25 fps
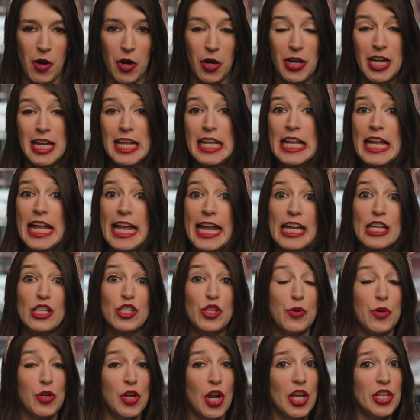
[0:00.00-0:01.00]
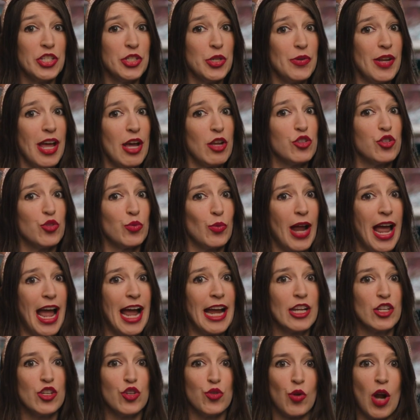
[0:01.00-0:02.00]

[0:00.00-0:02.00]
bar. And you can also now drag and